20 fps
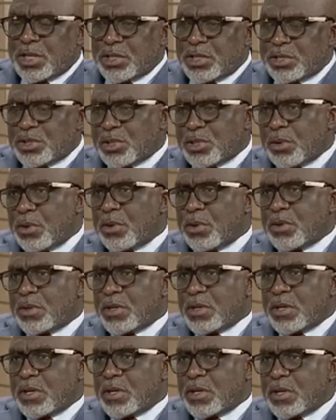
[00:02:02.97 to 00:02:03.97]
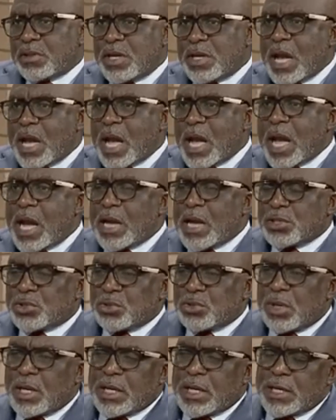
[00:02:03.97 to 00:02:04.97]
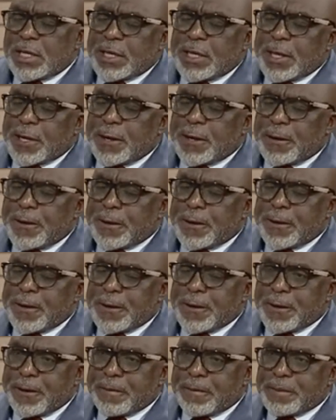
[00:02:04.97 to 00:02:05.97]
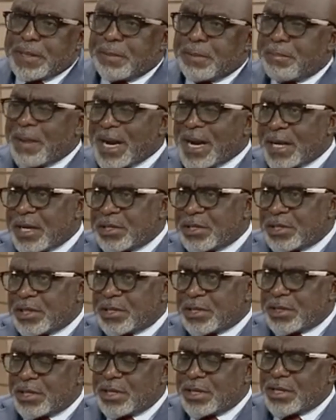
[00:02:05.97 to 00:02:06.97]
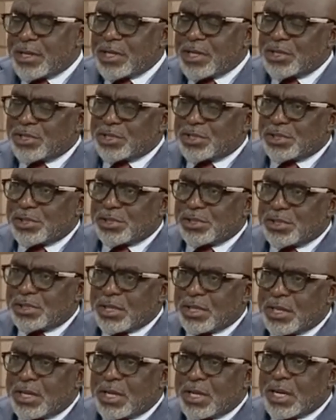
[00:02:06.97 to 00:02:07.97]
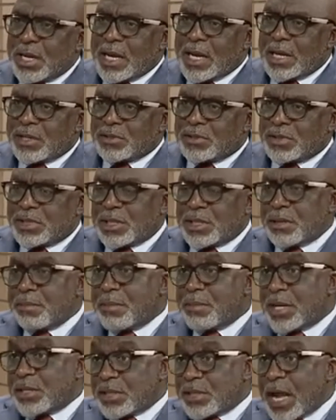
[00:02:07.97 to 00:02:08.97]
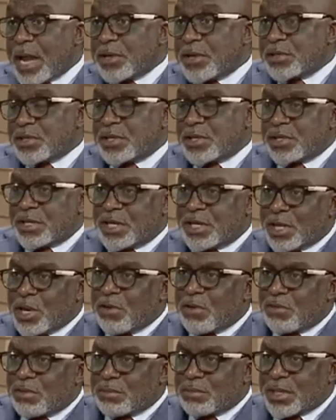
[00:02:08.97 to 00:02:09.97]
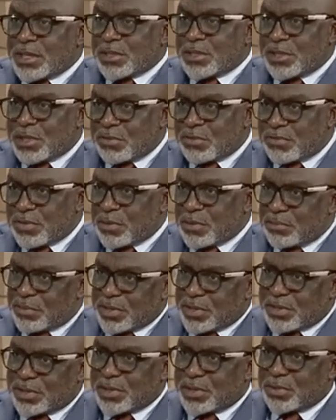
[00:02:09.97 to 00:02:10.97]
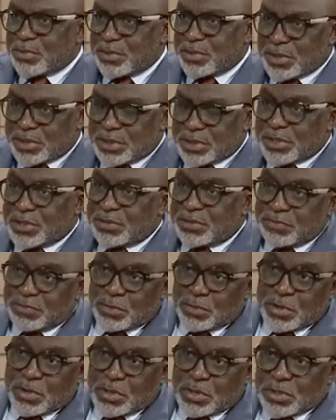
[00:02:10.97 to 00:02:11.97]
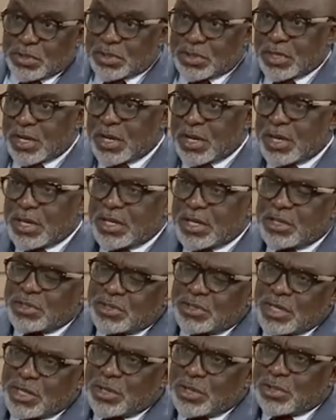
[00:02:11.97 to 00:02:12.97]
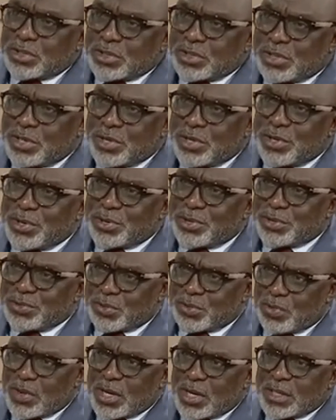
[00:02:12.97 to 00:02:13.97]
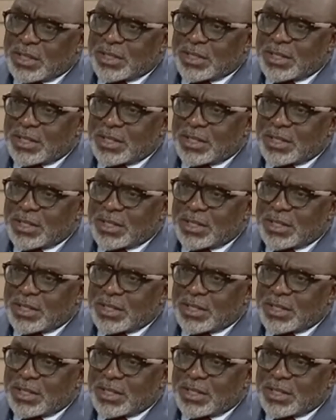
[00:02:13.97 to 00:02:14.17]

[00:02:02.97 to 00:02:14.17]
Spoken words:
so, they're actually demarketing the nation and stigmatizing the government of APC, which is for us, is a continuous one.